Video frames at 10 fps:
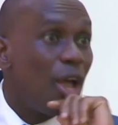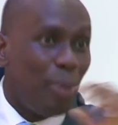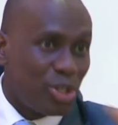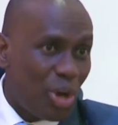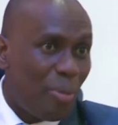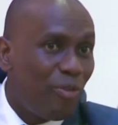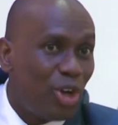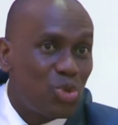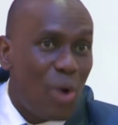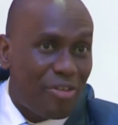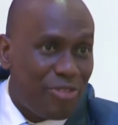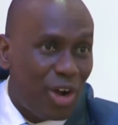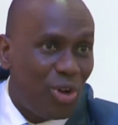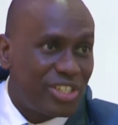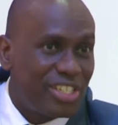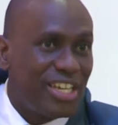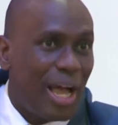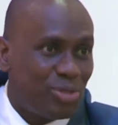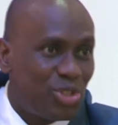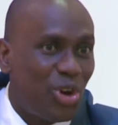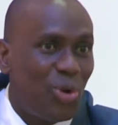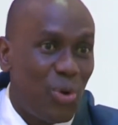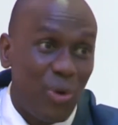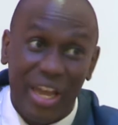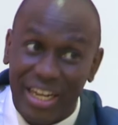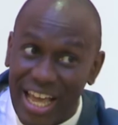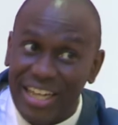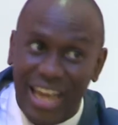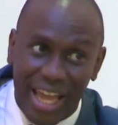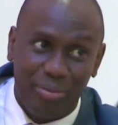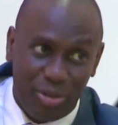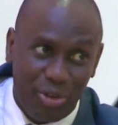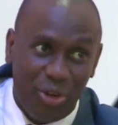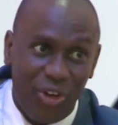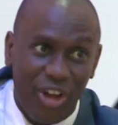But some of us who are faculty, I'm sure we were in that line before.